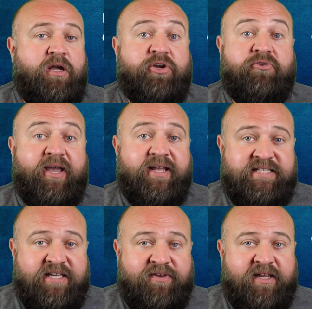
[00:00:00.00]

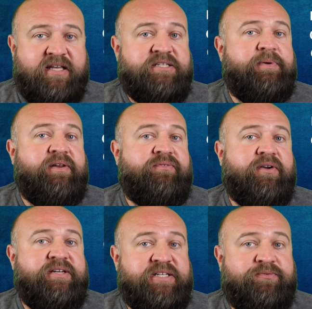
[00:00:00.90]
Creativity has been a
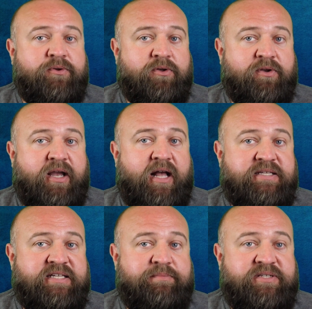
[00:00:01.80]
very difficult
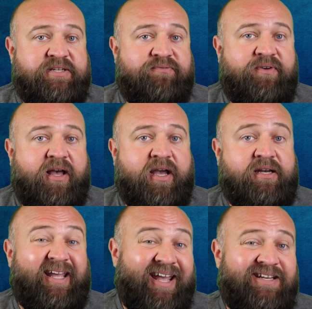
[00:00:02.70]
concept to define
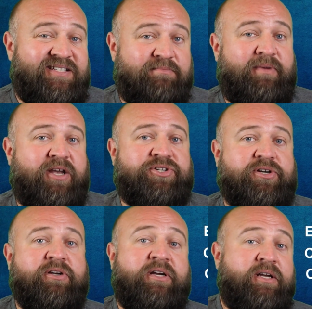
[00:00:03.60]
and to
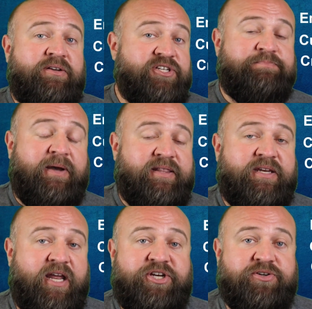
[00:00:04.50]
measure just by the
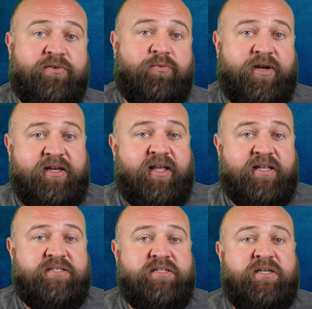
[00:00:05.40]
nature of what it
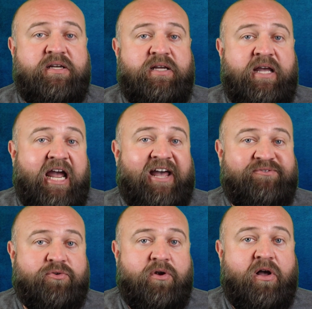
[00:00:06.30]
is.
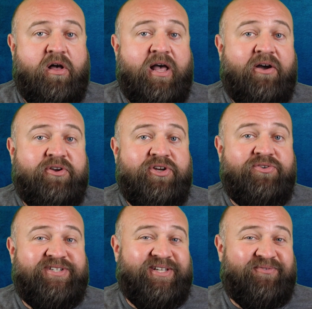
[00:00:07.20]
After all, how can you
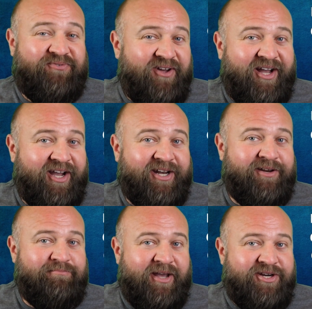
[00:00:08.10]
define
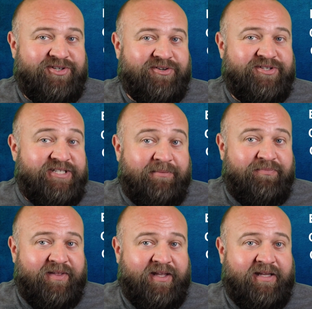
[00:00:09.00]
and measure
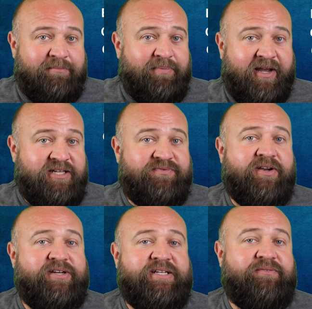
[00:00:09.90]
something that by its
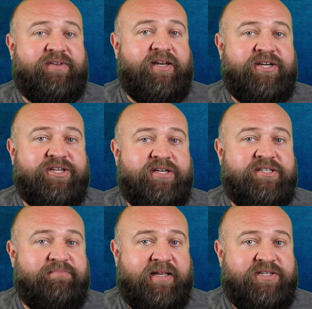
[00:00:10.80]
very definition
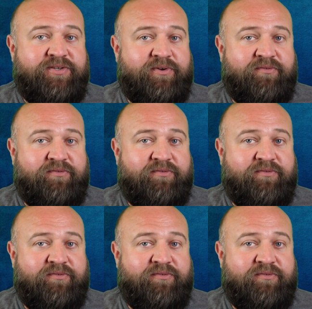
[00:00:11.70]
is meant to